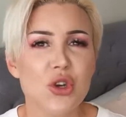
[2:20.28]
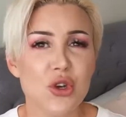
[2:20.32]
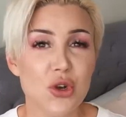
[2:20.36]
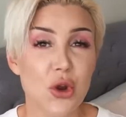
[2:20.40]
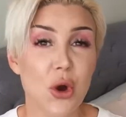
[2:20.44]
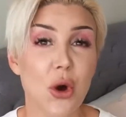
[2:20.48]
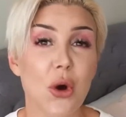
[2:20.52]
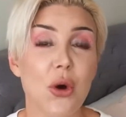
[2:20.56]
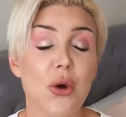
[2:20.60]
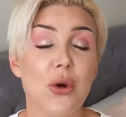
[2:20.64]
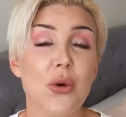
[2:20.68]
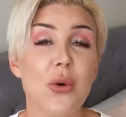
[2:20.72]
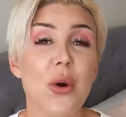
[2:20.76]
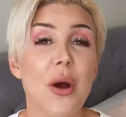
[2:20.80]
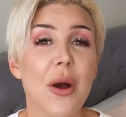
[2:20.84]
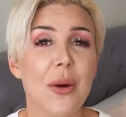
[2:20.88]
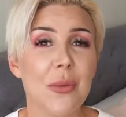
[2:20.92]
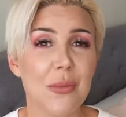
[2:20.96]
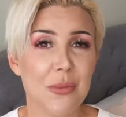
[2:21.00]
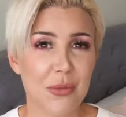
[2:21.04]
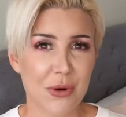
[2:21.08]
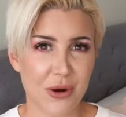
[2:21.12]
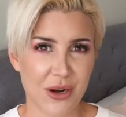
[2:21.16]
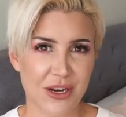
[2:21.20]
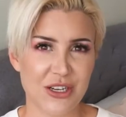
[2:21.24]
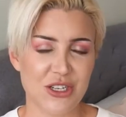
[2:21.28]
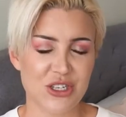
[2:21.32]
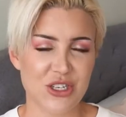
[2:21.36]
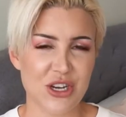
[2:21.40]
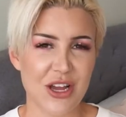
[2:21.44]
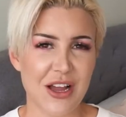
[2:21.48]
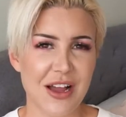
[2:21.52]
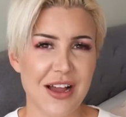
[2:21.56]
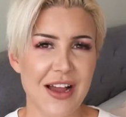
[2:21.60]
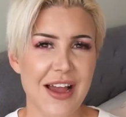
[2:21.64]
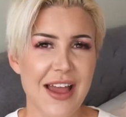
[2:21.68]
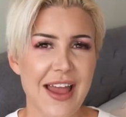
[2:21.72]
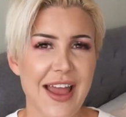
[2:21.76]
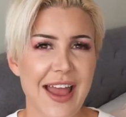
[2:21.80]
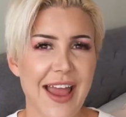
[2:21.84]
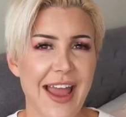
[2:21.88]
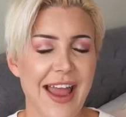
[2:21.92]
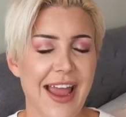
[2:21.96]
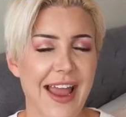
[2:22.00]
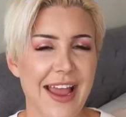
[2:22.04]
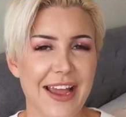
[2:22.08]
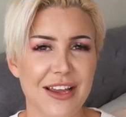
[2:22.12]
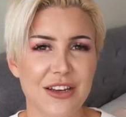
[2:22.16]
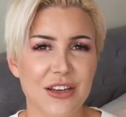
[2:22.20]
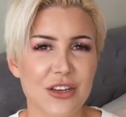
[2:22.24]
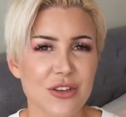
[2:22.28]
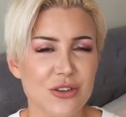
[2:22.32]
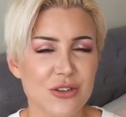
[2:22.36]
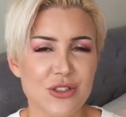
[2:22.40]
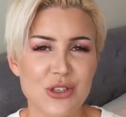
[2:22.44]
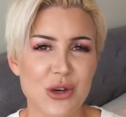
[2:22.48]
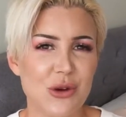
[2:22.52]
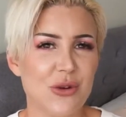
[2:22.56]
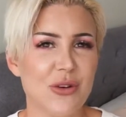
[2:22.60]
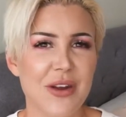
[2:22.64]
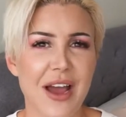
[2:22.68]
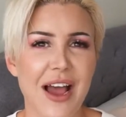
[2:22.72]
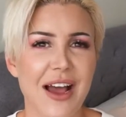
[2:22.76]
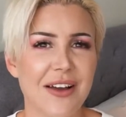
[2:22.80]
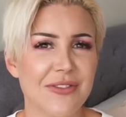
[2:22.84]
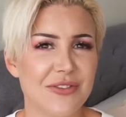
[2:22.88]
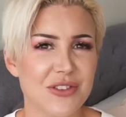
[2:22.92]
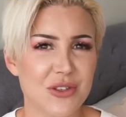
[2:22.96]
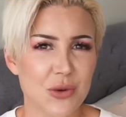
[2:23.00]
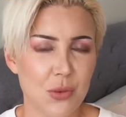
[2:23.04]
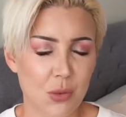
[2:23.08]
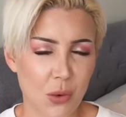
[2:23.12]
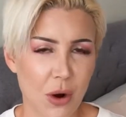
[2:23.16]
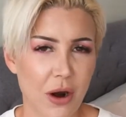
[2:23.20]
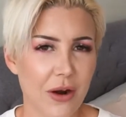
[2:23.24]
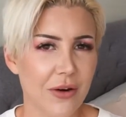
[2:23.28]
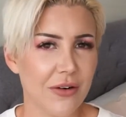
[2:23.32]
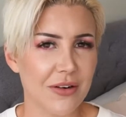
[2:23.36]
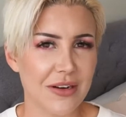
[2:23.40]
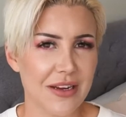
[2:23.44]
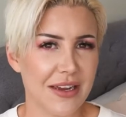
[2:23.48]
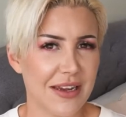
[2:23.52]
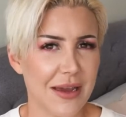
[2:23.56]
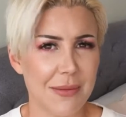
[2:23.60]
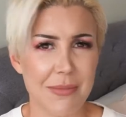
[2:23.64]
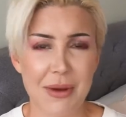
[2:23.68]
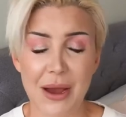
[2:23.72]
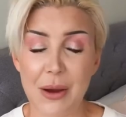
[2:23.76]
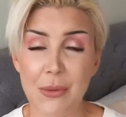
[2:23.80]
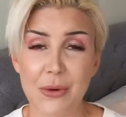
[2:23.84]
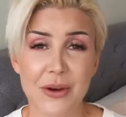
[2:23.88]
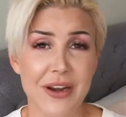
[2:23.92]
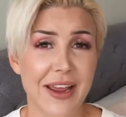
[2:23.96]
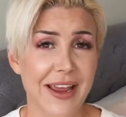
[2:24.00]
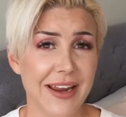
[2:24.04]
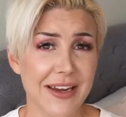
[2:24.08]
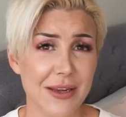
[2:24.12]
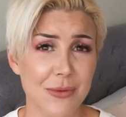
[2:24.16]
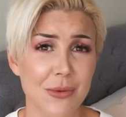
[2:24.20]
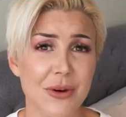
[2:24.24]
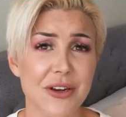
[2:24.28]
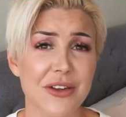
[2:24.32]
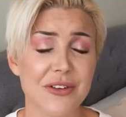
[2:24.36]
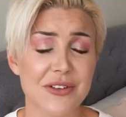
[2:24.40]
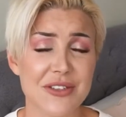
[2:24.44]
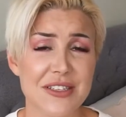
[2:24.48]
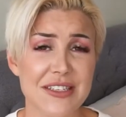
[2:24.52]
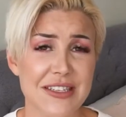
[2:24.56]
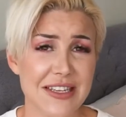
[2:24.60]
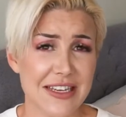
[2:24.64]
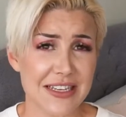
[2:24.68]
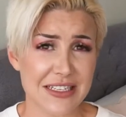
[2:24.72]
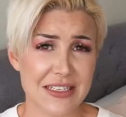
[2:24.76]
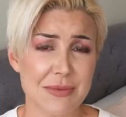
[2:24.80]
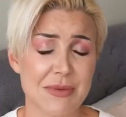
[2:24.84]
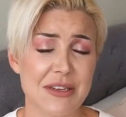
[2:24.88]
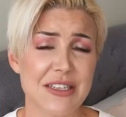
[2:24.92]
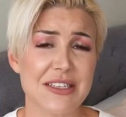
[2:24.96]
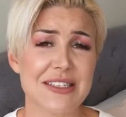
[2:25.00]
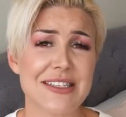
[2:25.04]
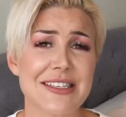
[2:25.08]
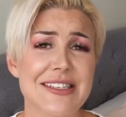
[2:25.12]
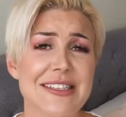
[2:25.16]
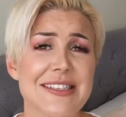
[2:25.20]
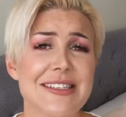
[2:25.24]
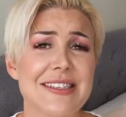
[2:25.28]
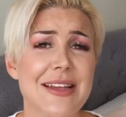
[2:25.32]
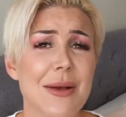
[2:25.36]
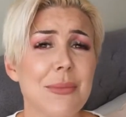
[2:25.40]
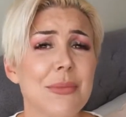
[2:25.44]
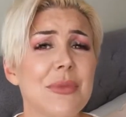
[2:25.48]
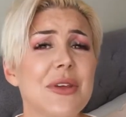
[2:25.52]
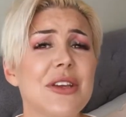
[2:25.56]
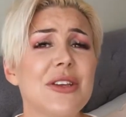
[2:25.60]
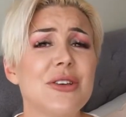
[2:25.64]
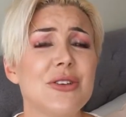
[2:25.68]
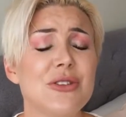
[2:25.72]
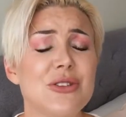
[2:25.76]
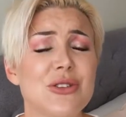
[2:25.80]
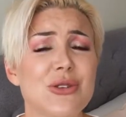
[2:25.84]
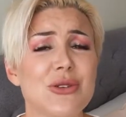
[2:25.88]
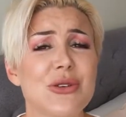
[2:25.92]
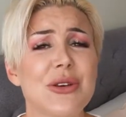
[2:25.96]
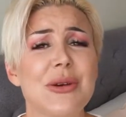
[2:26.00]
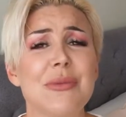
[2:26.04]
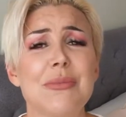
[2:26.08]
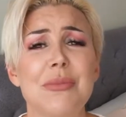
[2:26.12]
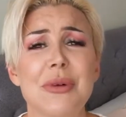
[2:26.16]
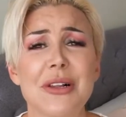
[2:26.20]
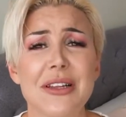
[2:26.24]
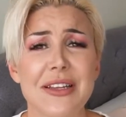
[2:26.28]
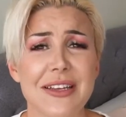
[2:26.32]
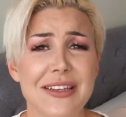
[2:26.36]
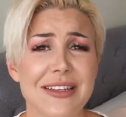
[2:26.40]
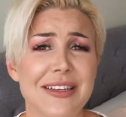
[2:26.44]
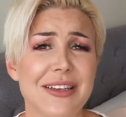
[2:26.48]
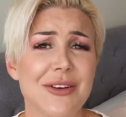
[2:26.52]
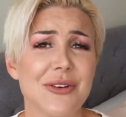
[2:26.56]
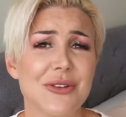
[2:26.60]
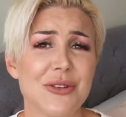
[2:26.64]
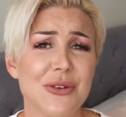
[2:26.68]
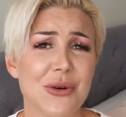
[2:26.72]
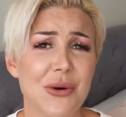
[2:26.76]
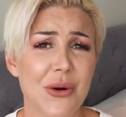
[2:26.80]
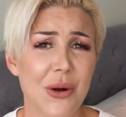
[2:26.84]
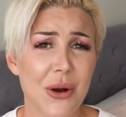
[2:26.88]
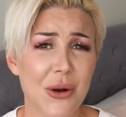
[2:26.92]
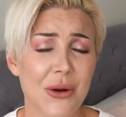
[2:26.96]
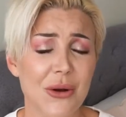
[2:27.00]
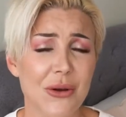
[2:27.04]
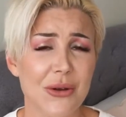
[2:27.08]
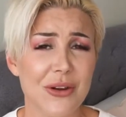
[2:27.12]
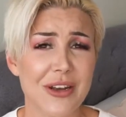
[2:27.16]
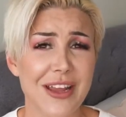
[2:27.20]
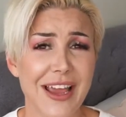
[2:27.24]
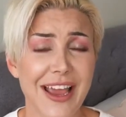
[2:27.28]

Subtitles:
no pressure, and you don't have to worry about what anyone else thinks, because it's something you do completely on your own.